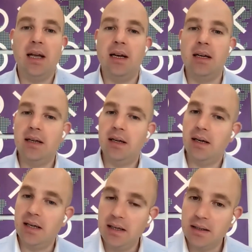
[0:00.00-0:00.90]
and
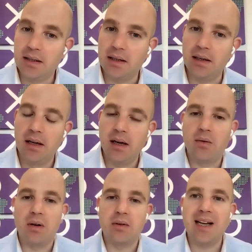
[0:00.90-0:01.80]
Intel
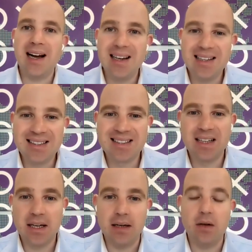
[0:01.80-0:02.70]
around Ice
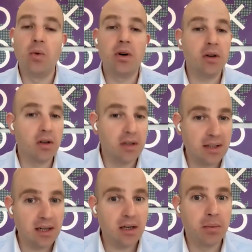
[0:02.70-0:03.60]
Lake. We're going to
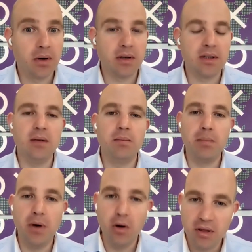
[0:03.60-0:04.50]
take part in
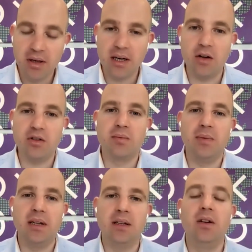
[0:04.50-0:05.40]
both
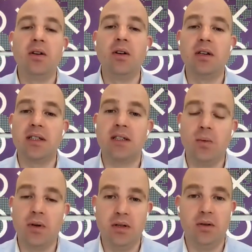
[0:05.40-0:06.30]
announcements, and you're going to see
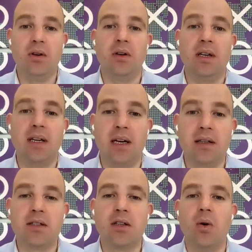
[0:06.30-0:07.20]
what you're going to
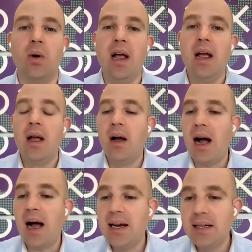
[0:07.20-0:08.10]
get. So
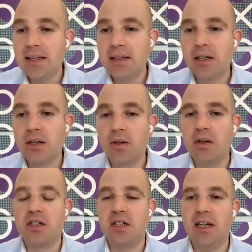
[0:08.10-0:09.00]
IT
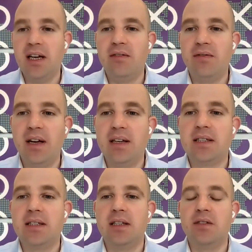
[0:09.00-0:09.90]
technology
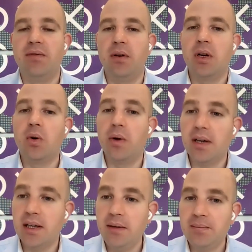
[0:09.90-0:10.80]
advances very
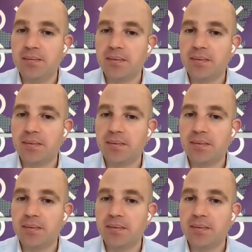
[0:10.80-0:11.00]
quickly.